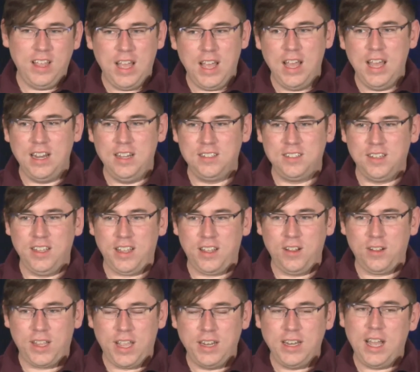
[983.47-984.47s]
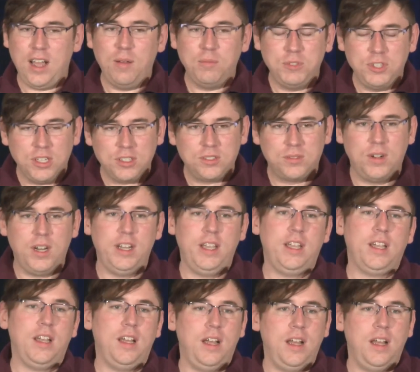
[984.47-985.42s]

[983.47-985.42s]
then it's like, okay, now I'm just running